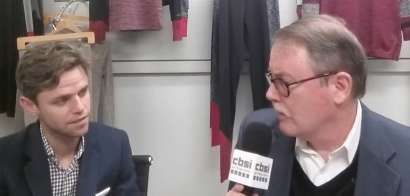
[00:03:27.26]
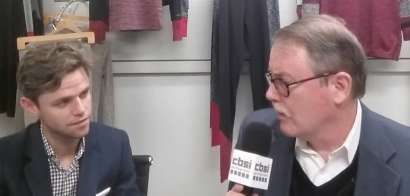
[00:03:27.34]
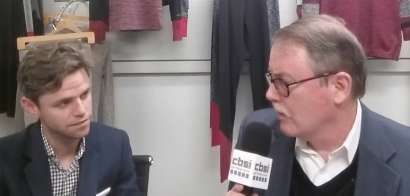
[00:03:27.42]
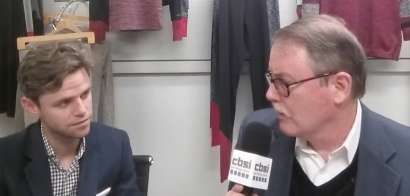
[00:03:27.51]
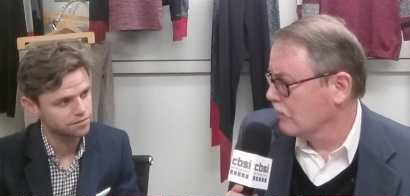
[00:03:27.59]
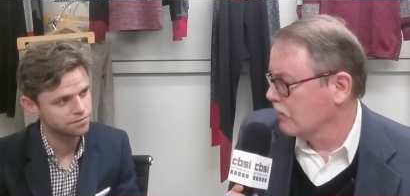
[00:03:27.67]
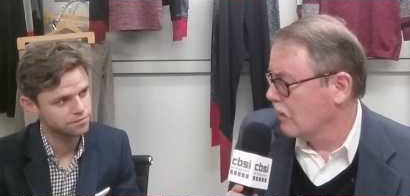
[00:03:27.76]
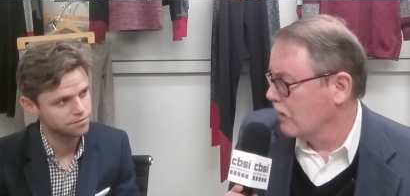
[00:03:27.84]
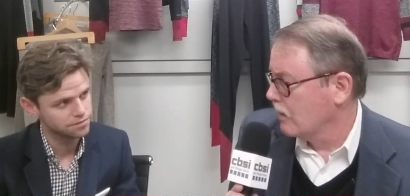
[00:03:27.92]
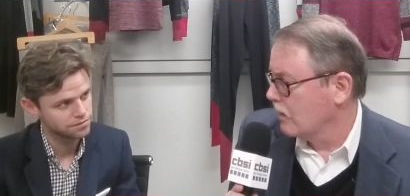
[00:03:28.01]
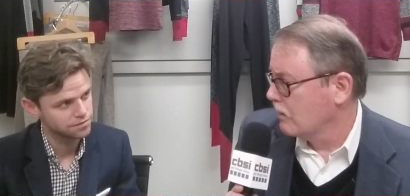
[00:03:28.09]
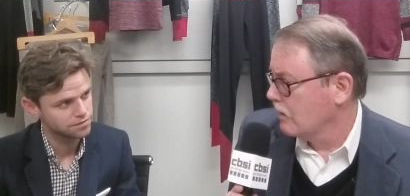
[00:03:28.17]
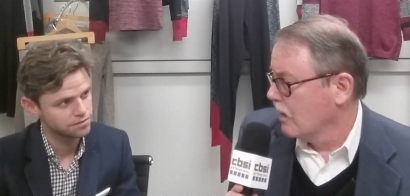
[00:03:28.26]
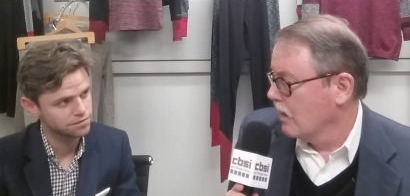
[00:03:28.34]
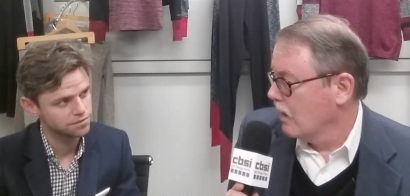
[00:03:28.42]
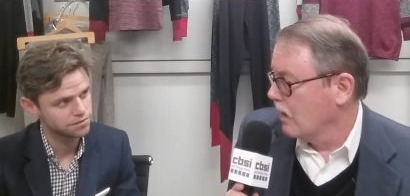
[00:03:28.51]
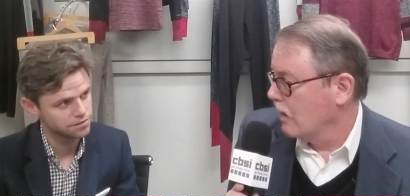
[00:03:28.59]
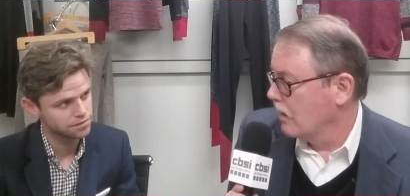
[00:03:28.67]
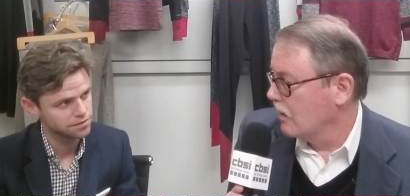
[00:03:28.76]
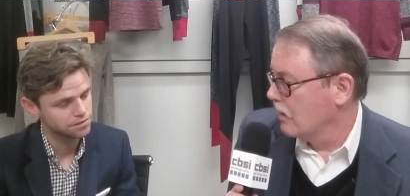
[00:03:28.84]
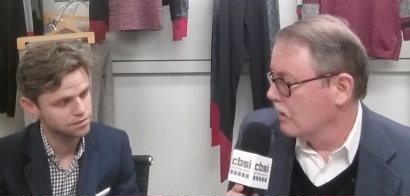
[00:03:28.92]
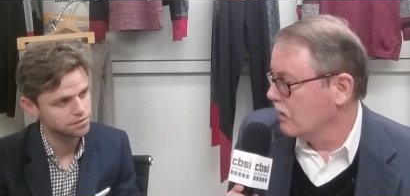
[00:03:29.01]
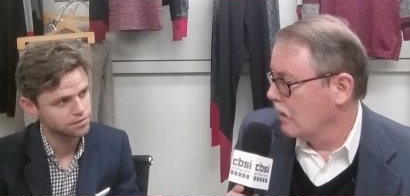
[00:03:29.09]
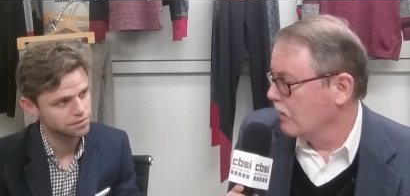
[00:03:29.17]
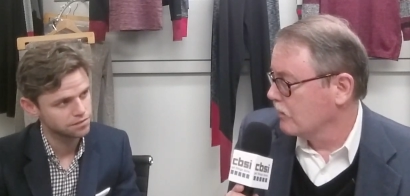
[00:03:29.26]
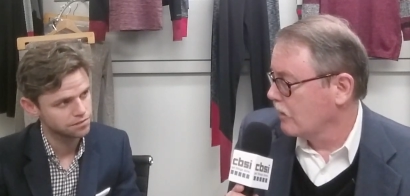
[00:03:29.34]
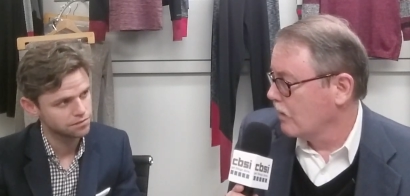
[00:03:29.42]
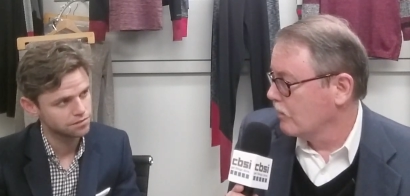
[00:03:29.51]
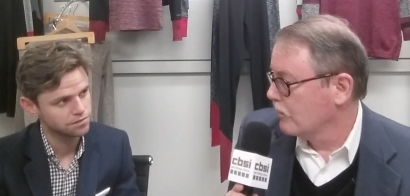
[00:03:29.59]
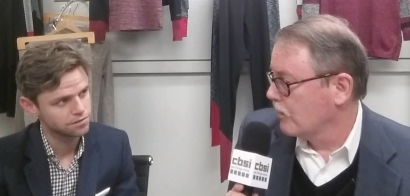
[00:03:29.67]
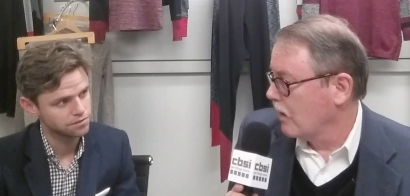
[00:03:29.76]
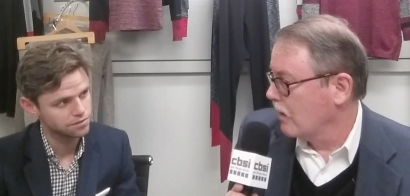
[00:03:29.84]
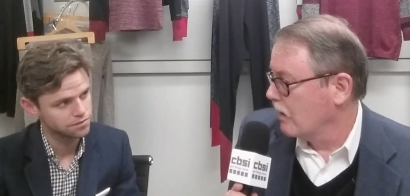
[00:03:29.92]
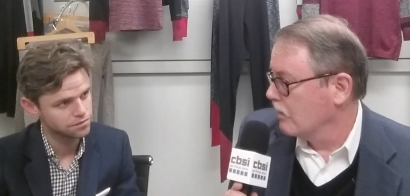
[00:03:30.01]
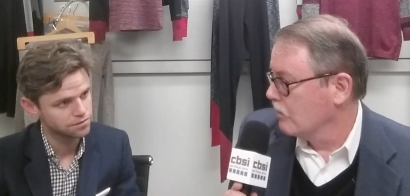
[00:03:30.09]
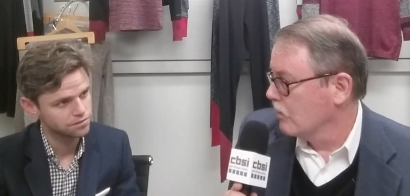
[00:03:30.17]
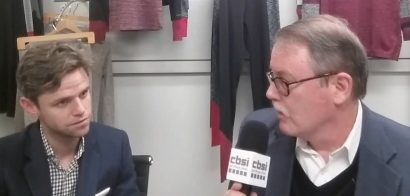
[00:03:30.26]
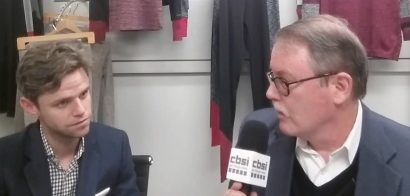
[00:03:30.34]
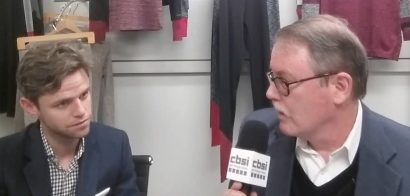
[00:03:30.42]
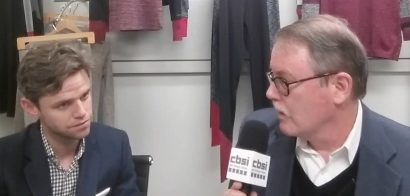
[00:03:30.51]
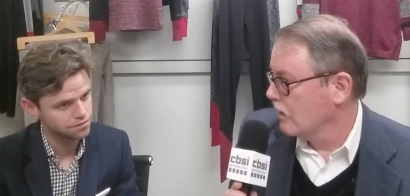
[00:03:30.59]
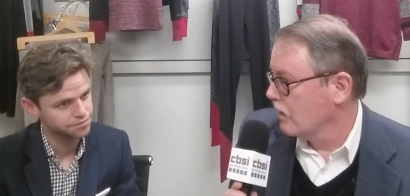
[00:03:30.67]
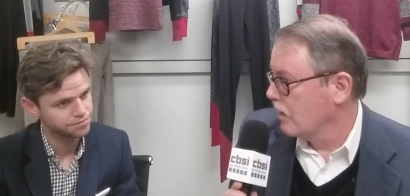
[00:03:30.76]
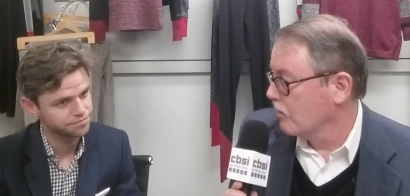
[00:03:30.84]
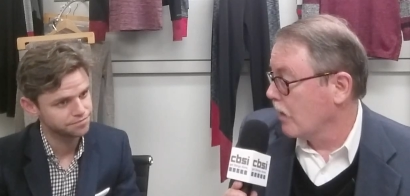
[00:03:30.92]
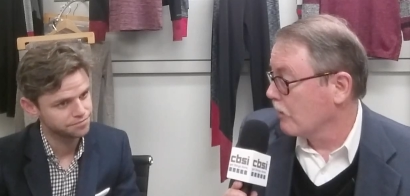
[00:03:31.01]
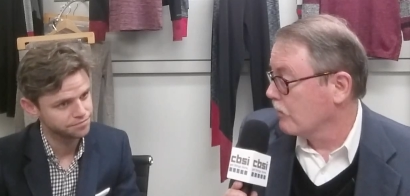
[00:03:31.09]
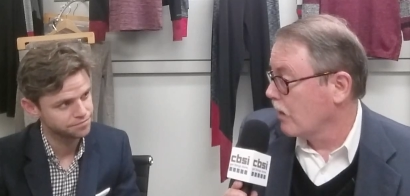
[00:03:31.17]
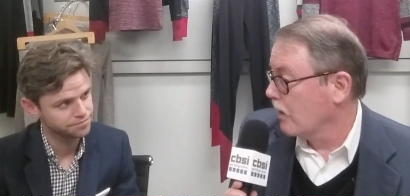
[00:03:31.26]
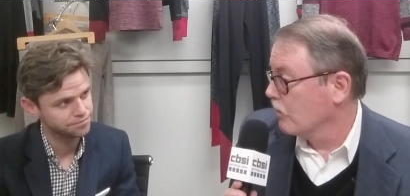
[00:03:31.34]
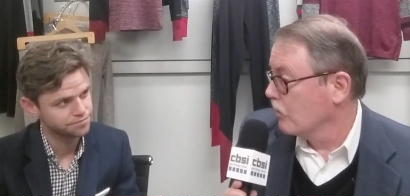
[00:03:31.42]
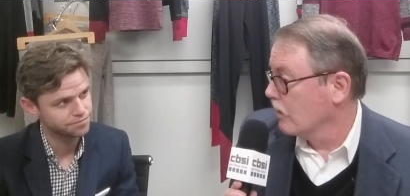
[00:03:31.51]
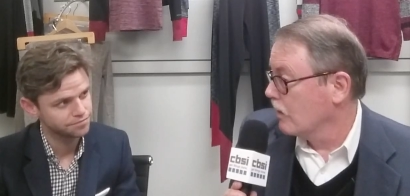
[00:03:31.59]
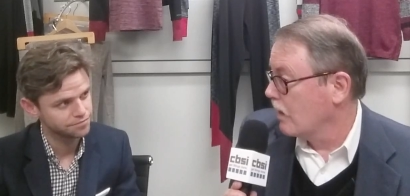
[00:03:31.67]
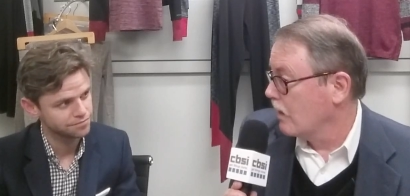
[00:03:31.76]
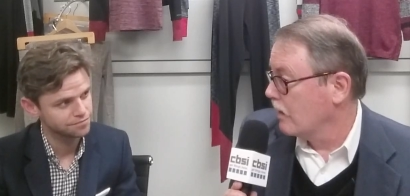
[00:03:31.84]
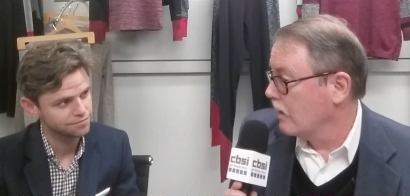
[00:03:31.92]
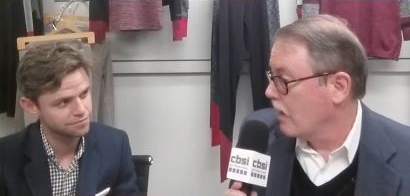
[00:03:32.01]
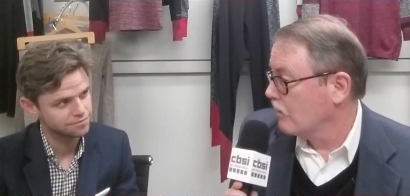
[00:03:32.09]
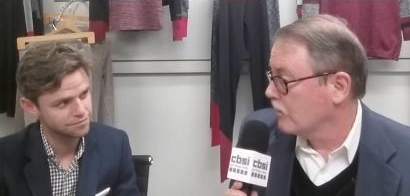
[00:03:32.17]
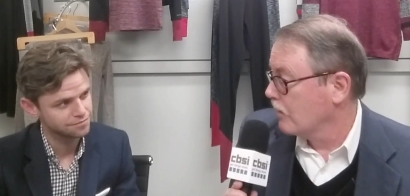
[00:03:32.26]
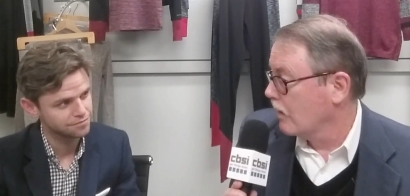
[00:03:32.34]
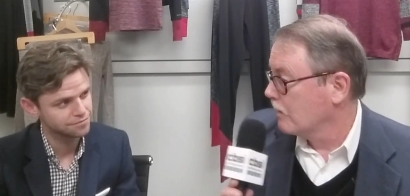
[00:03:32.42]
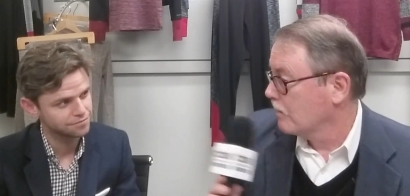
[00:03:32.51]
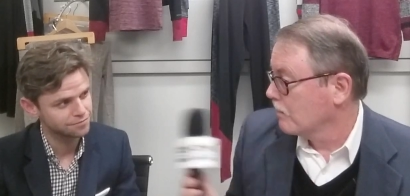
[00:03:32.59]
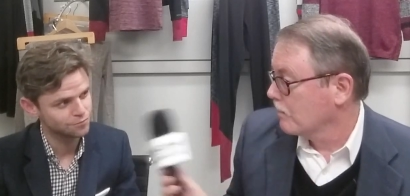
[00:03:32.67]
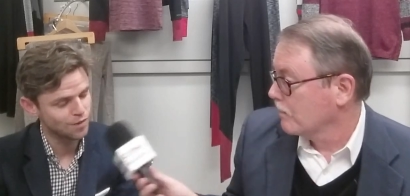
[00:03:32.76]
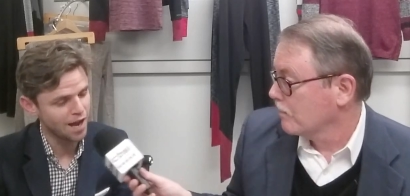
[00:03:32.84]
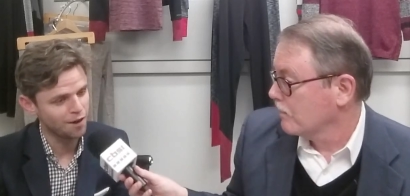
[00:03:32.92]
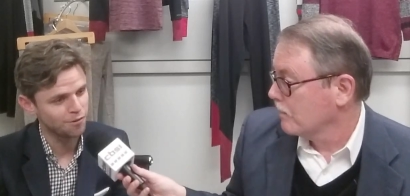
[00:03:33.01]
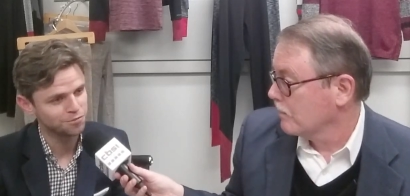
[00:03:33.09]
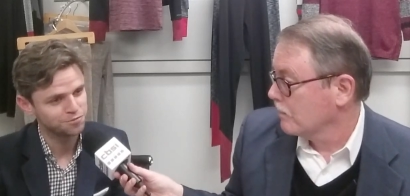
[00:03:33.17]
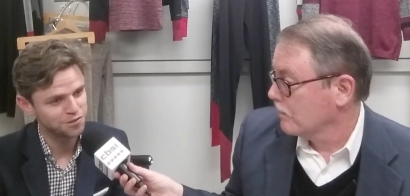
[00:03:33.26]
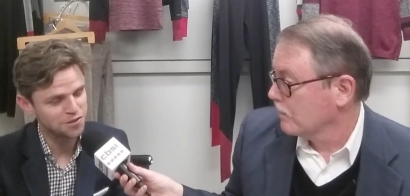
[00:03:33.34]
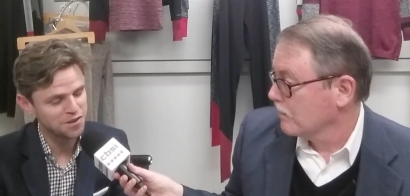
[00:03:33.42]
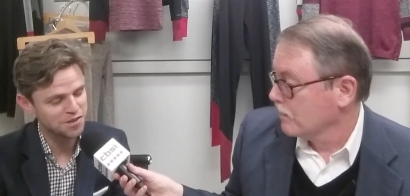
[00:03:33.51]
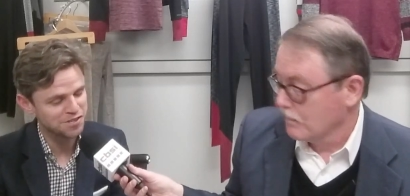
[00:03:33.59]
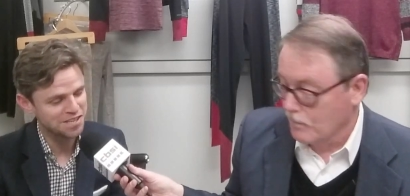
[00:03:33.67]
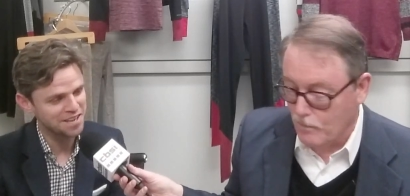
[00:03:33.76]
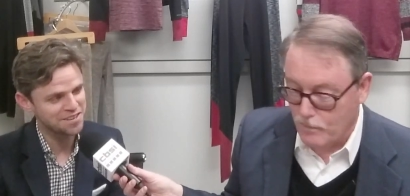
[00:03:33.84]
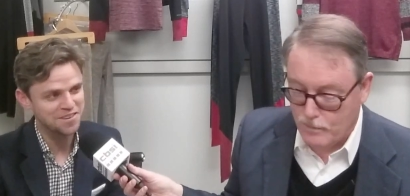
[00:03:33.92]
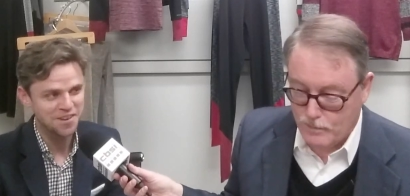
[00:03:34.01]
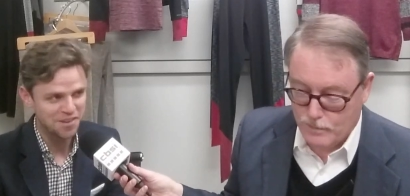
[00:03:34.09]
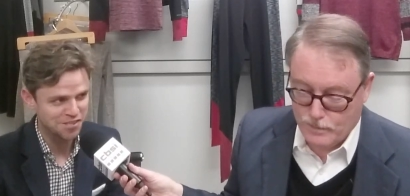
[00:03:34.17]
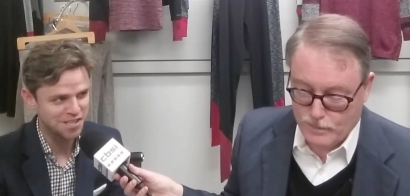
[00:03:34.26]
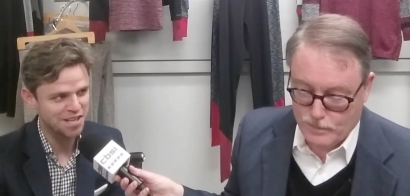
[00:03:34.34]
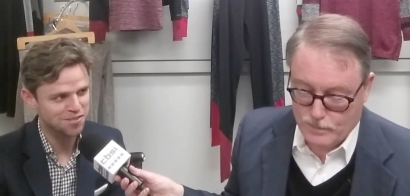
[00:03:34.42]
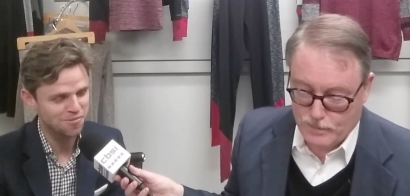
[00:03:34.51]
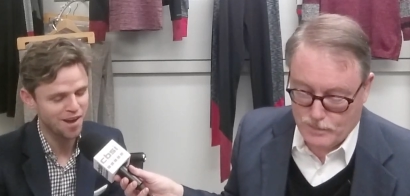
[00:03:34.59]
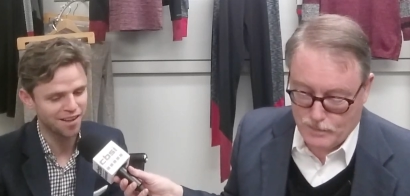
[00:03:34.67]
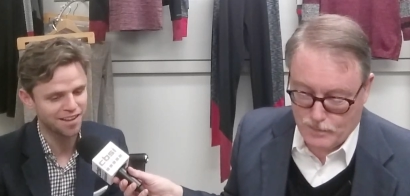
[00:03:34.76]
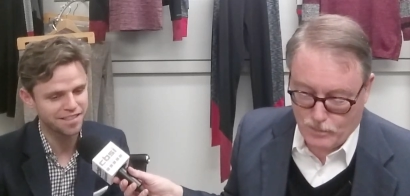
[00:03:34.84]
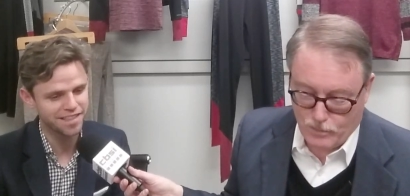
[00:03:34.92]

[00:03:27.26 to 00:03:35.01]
Speaker 1: sales on, uh, on Cyber Friday were, uh, on Black Friday, were on Amazon.
Speaker 2: Wow. You know, your you know your stats well.